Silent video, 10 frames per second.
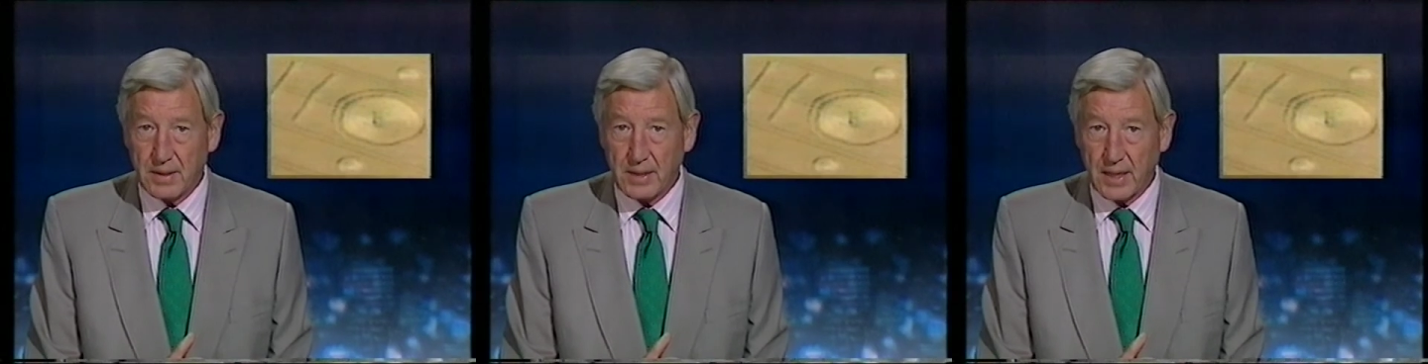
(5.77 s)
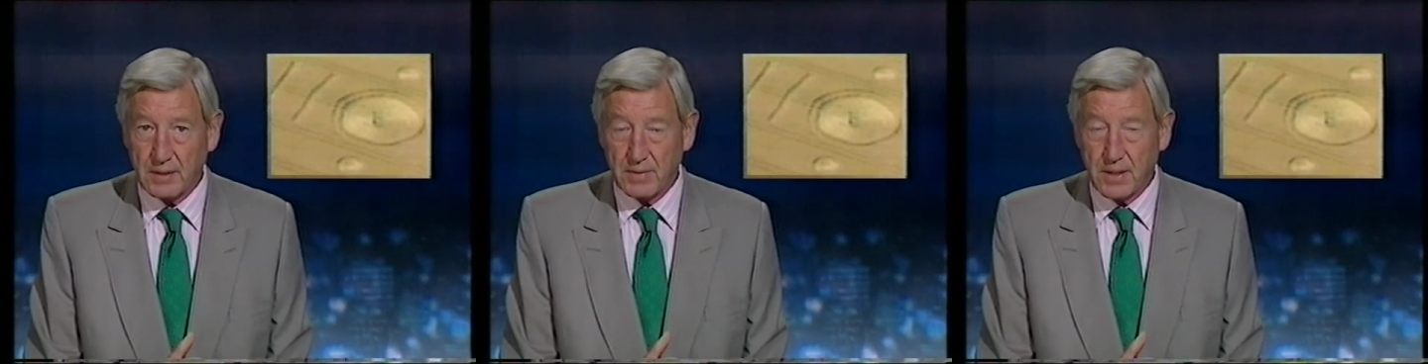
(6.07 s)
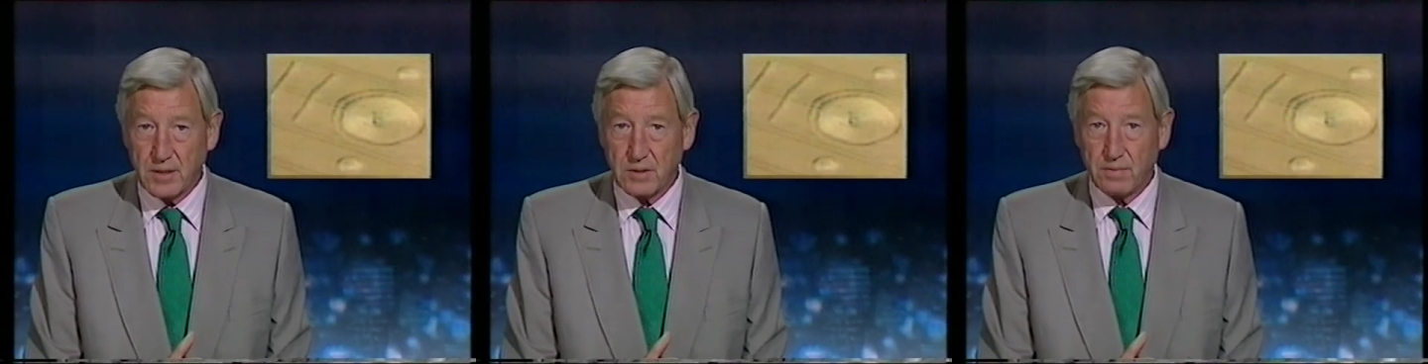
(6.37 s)
but the
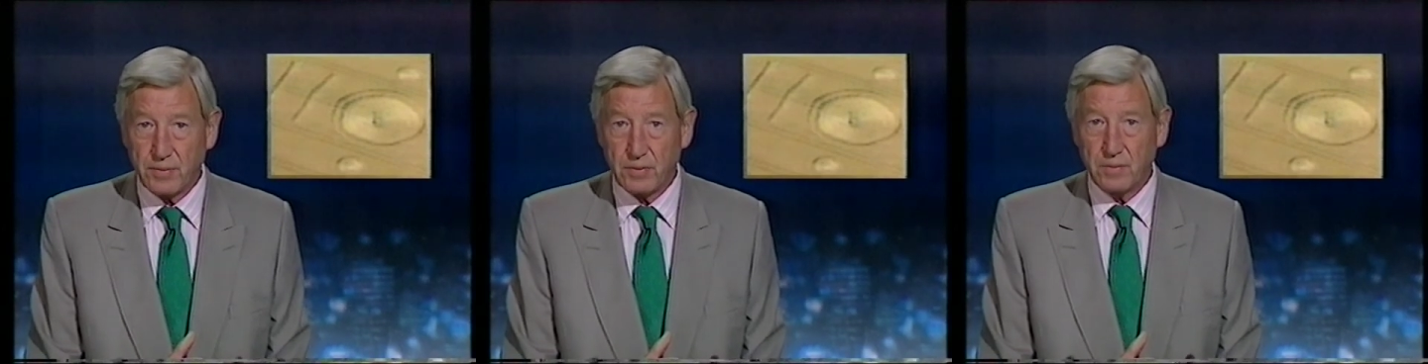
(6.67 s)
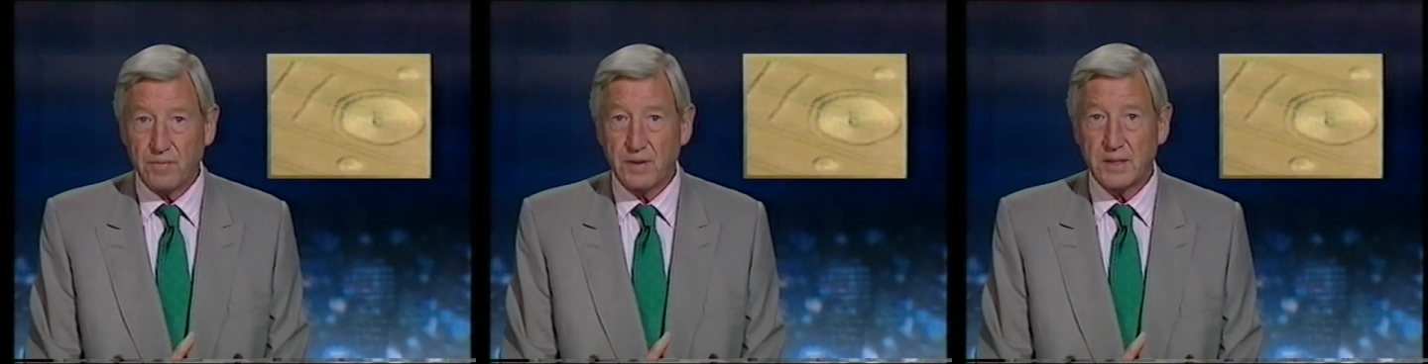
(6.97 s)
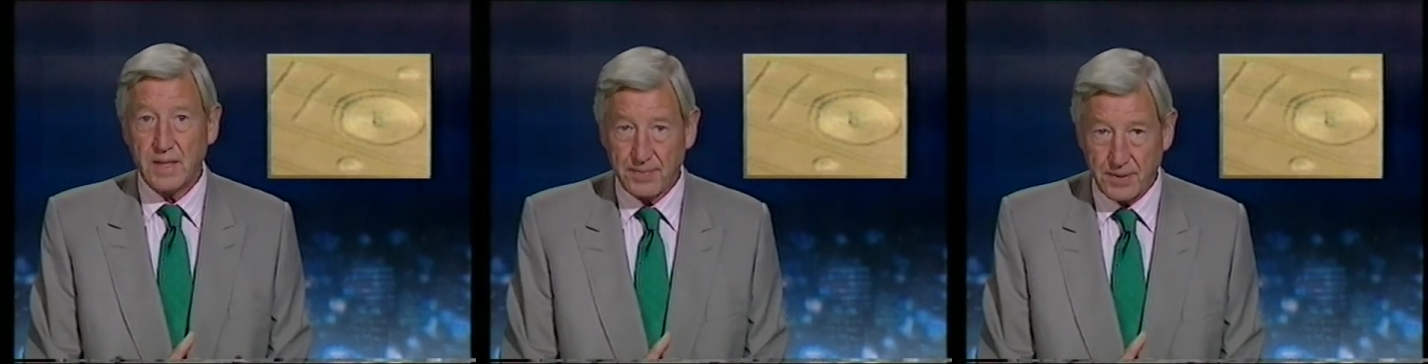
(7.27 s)
explanation proved
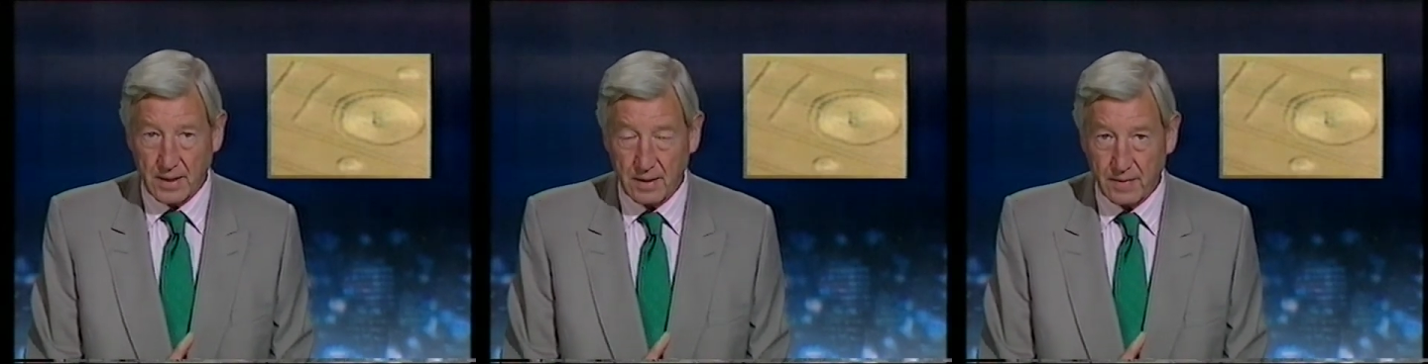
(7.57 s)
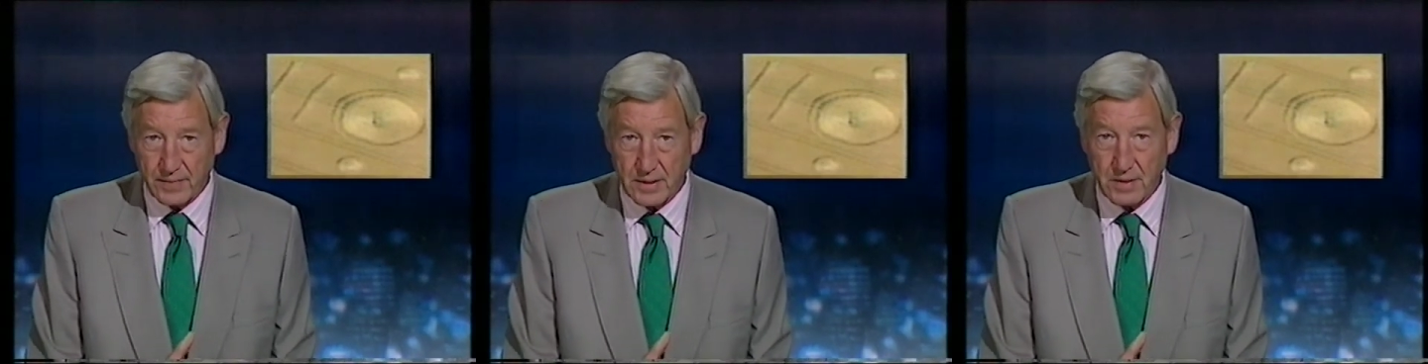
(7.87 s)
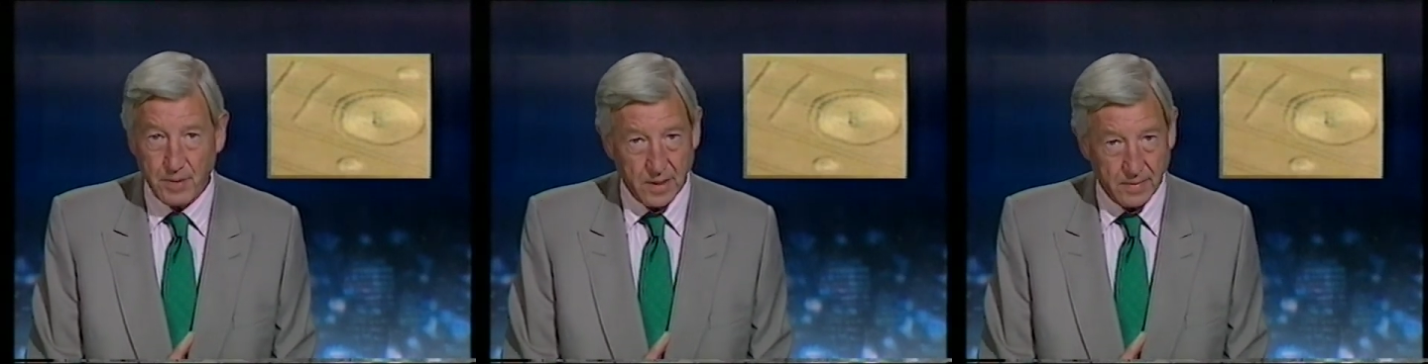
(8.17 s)
something of a
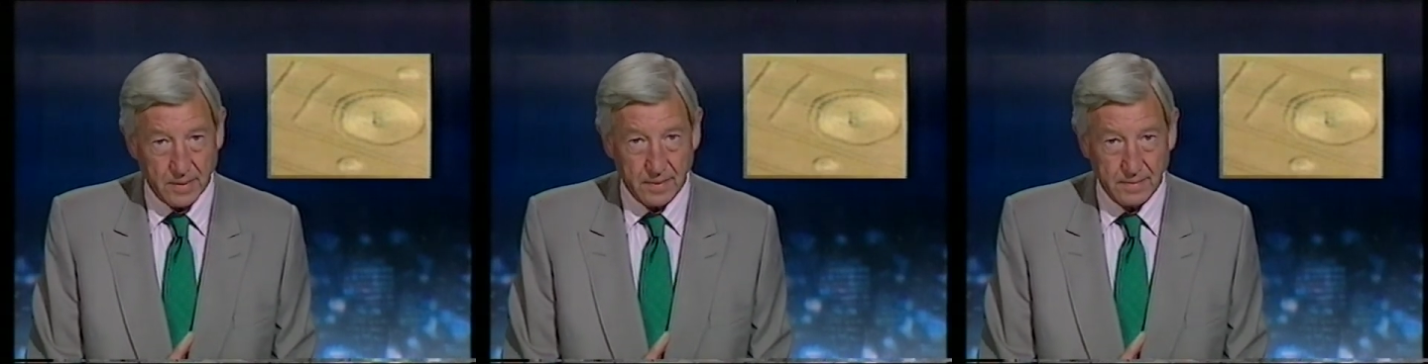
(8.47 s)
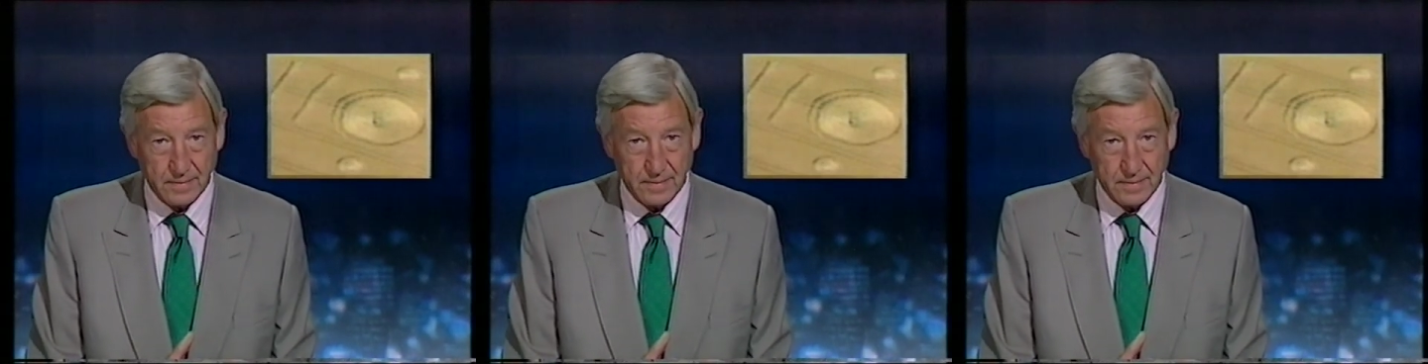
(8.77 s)
disappointment.